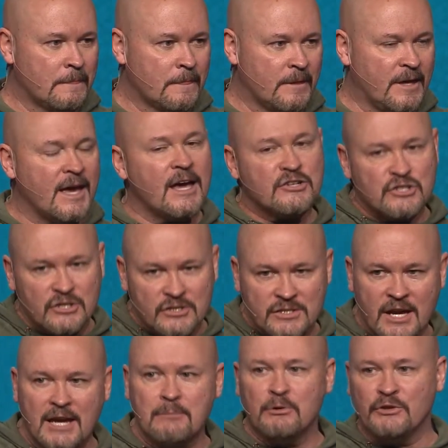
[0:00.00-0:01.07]
Yeah, she's
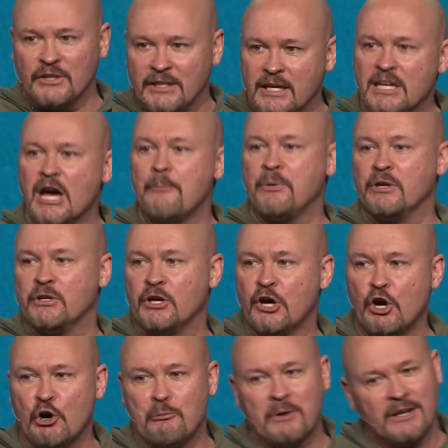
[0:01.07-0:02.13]
able to get up and
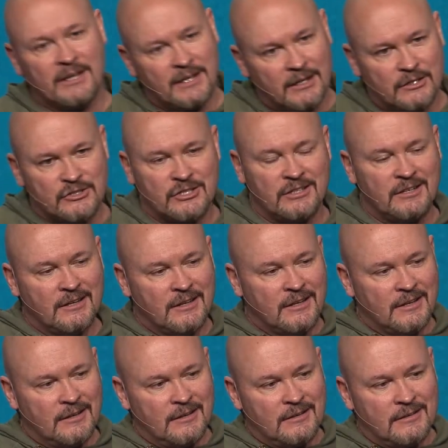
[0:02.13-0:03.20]
go, but again, she
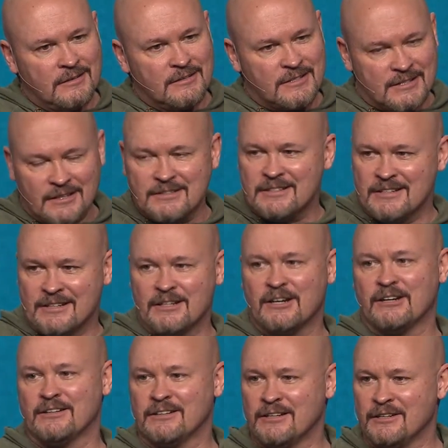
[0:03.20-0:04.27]
does it
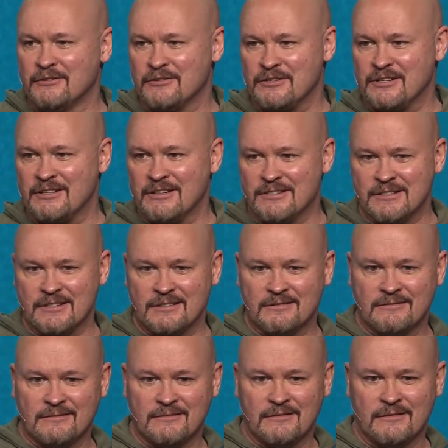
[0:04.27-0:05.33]
incognito. She does it
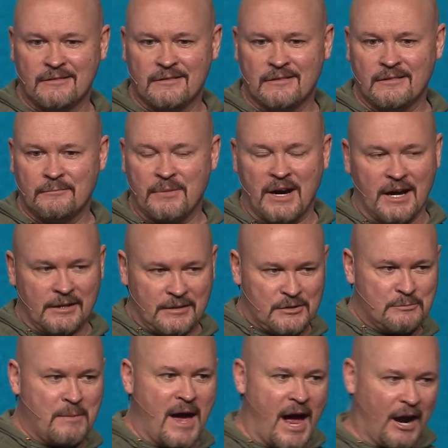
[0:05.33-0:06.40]
behind his
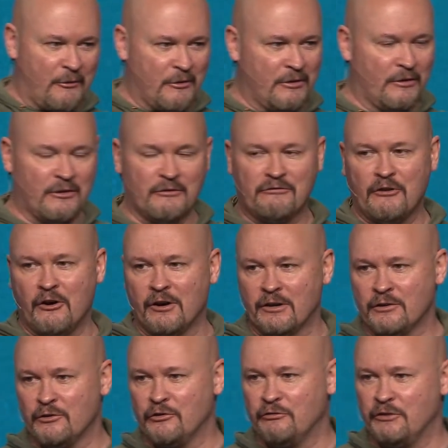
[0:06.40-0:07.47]
back rather than falling
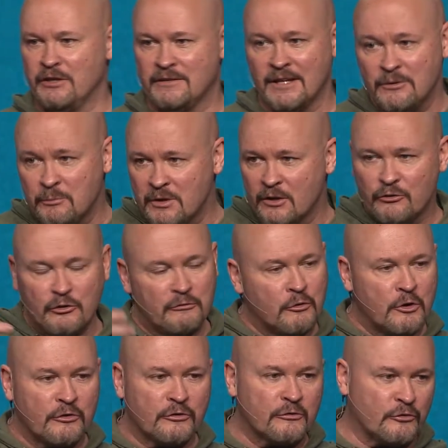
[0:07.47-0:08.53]
at his feet. That's because the
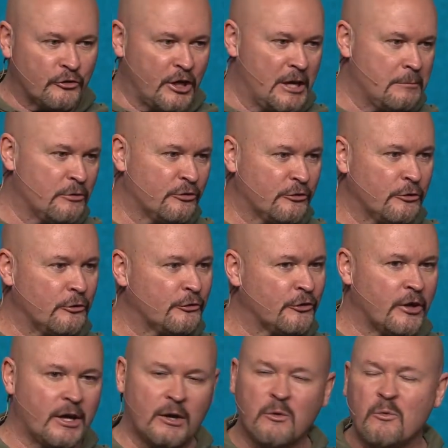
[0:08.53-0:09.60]
voice of shame is still
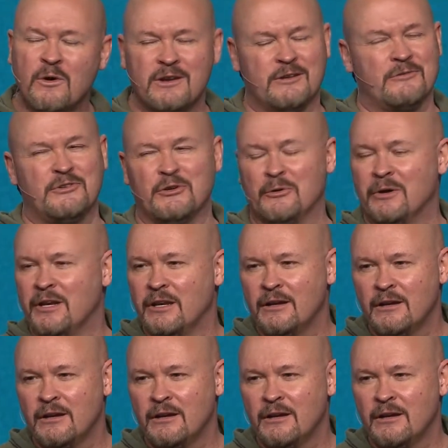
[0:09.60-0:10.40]
saying, what are you doing?